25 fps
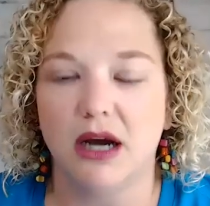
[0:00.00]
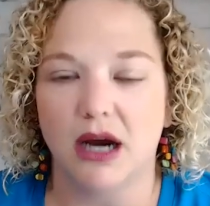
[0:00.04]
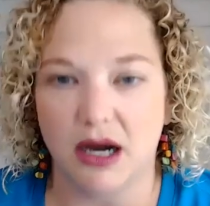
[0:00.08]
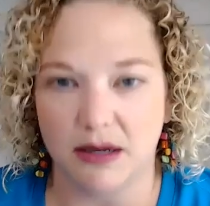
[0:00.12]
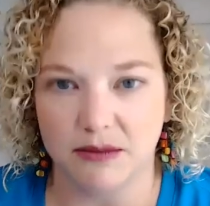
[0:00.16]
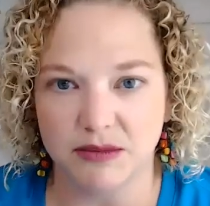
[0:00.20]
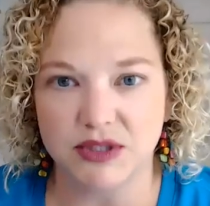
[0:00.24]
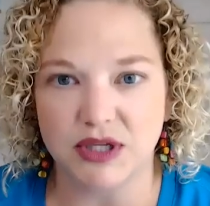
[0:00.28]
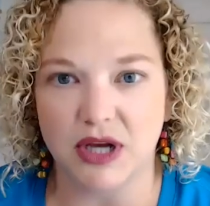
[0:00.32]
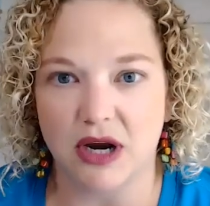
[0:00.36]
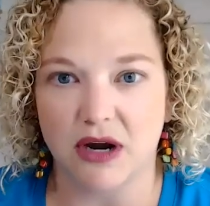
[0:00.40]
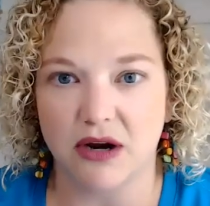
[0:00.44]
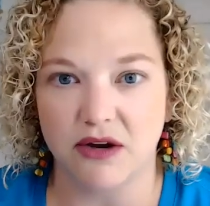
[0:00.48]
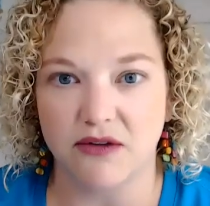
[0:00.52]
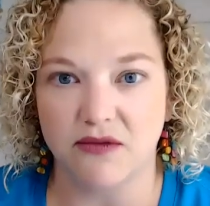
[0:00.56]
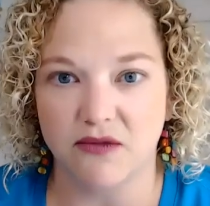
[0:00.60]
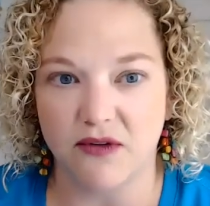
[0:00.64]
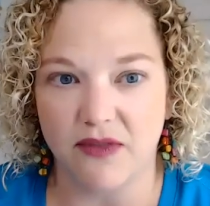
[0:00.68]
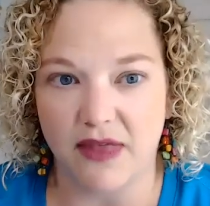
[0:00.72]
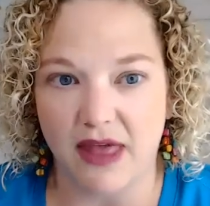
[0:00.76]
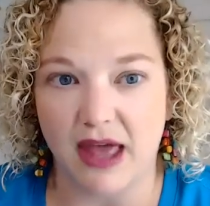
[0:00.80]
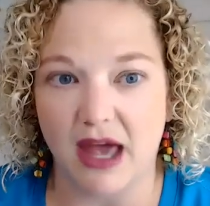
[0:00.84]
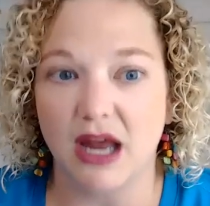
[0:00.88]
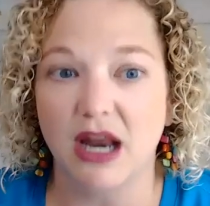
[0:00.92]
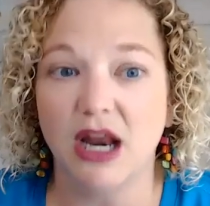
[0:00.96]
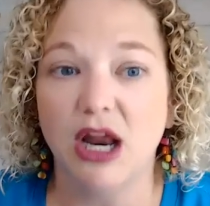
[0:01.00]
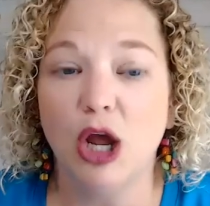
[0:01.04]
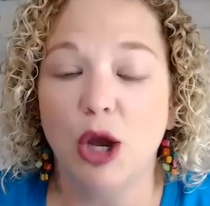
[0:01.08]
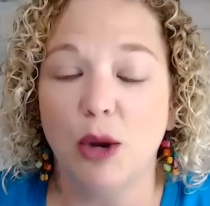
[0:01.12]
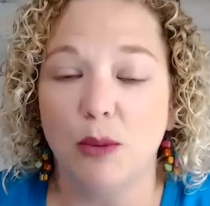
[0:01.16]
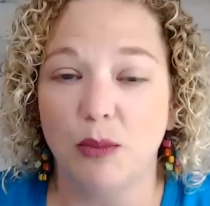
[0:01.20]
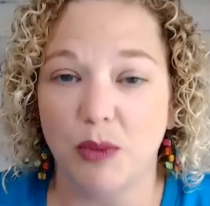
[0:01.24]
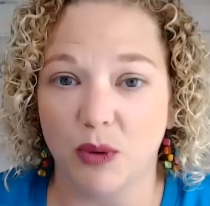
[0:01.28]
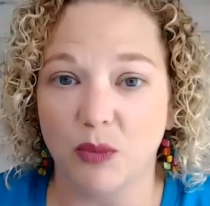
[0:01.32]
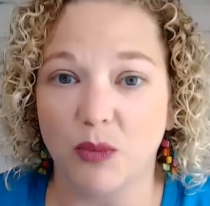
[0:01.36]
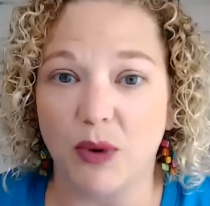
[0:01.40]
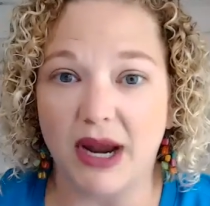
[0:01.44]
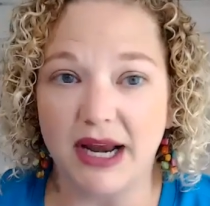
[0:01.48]
I'm sorry for that.
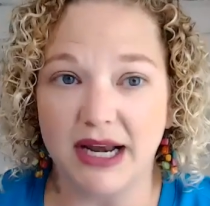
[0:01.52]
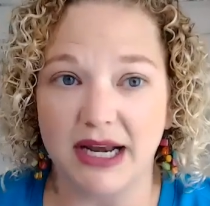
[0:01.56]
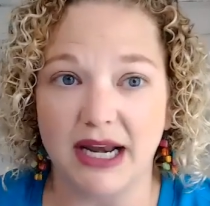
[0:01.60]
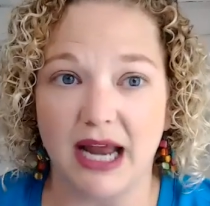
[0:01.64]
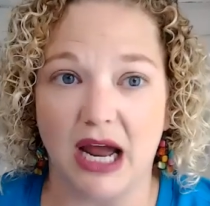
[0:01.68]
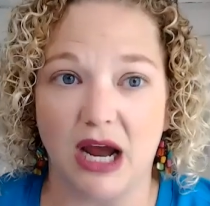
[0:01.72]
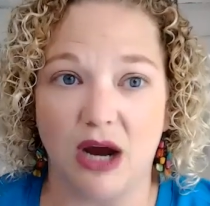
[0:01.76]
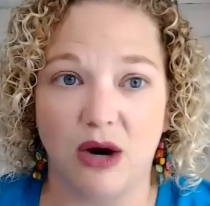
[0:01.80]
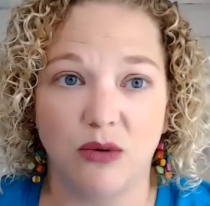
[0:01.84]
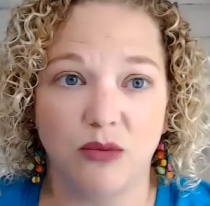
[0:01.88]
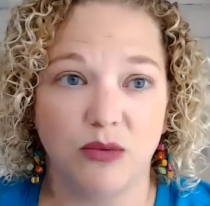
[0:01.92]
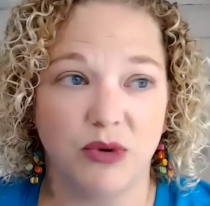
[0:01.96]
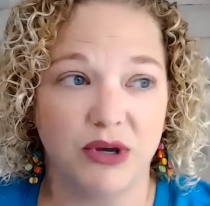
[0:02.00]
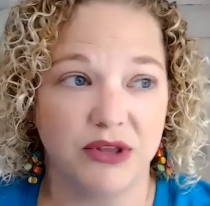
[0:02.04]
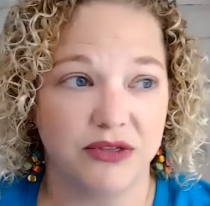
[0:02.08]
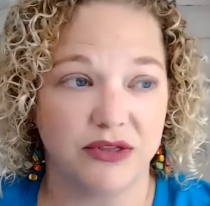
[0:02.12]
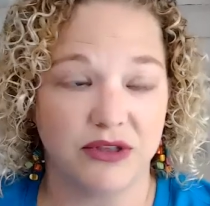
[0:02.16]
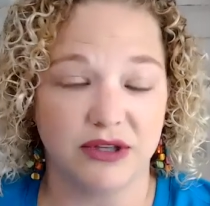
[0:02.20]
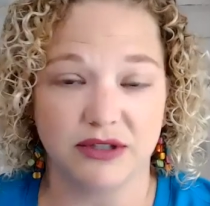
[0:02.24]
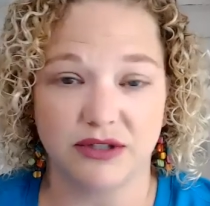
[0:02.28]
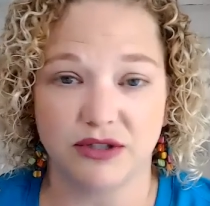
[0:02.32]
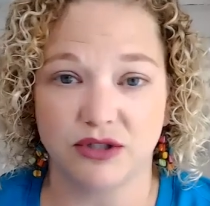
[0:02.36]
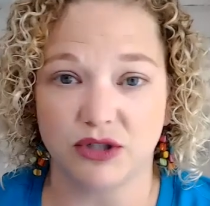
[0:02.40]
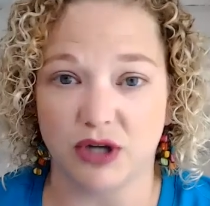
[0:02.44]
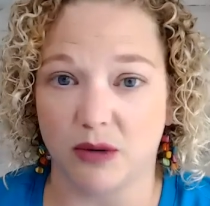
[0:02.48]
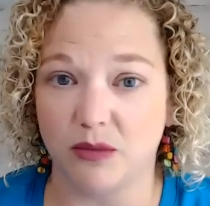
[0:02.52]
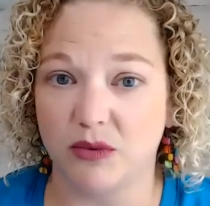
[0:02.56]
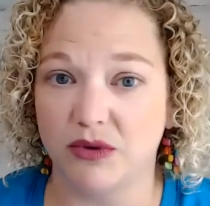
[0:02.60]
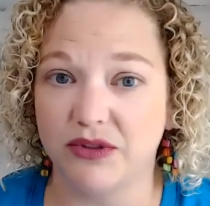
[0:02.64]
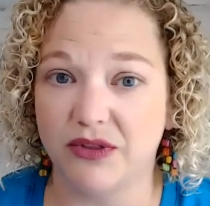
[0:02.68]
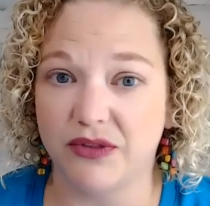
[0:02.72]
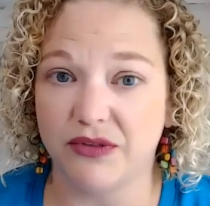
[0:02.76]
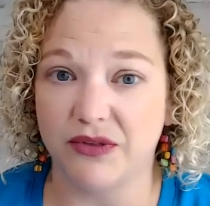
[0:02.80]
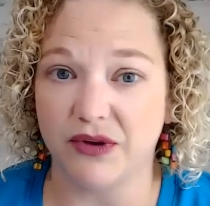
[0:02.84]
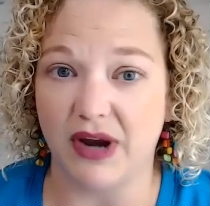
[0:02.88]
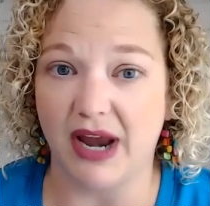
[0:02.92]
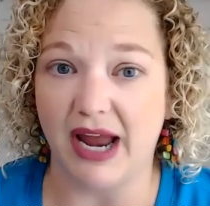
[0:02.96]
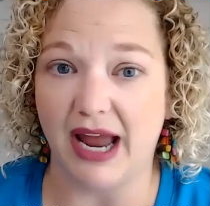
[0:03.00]
But right now, with those trouble that
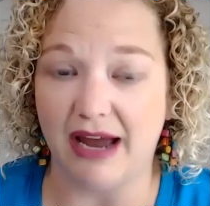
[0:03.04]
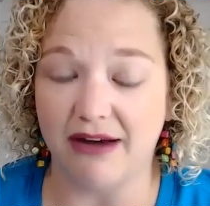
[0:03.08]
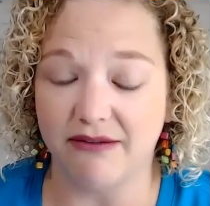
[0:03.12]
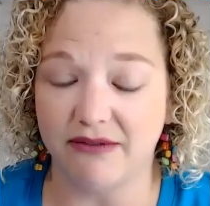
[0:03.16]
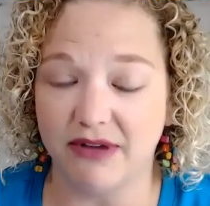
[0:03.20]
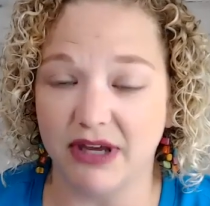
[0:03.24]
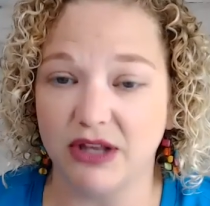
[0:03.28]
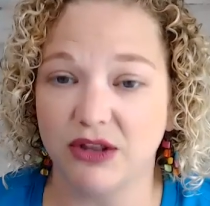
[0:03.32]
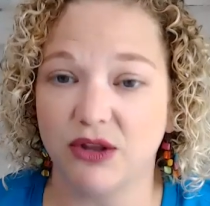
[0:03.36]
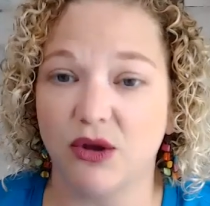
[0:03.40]
they're having,